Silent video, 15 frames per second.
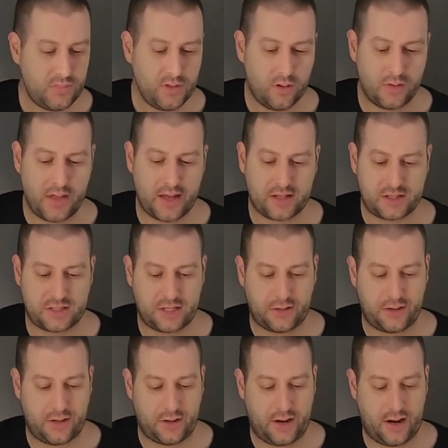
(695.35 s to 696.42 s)

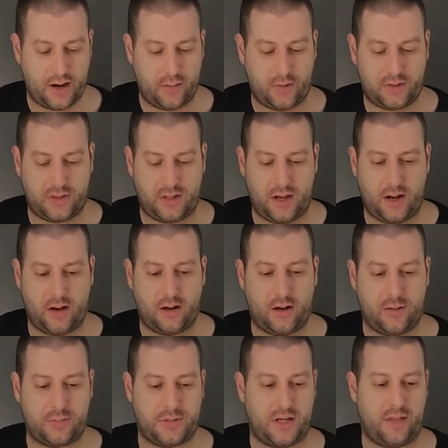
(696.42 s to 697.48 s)
exterior here with the ear
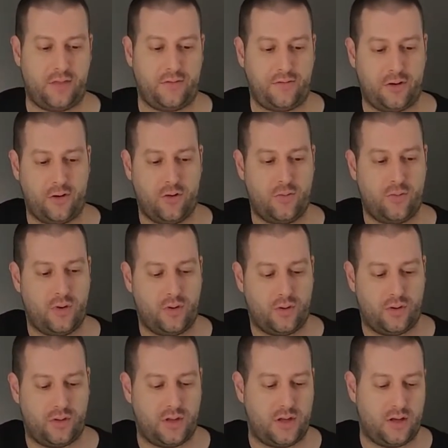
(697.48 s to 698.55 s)
cups and the foam,
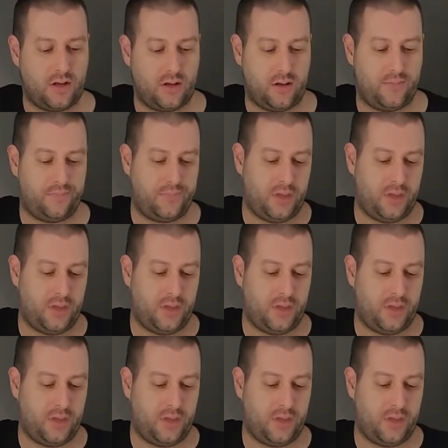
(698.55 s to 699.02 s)
or the